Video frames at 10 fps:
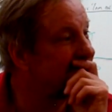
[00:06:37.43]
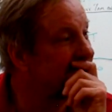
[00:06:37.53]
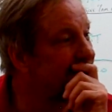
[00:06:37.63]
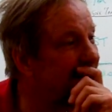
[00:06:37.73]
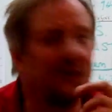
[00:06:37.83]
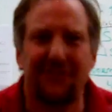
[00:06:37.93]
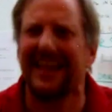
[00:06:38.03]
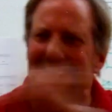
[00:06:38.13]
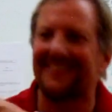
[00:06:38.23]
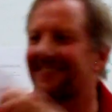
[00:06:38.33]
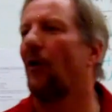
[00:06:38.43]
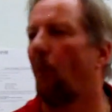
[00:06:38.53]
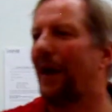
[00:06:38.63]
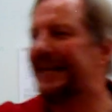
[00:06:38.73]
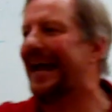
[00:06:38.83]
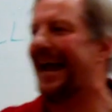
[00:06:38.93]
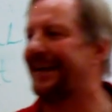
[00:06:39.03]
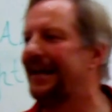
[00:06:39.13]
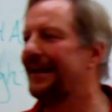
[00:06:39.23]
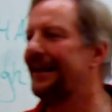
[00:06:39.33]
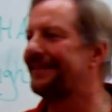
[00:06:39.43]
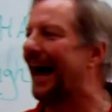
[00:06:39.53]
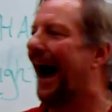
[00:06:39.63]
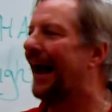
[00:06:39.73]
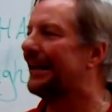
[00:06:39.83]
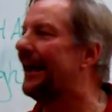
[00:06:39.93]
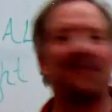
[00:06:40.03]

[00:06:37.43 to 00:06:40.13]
Because this is the weekend that I lived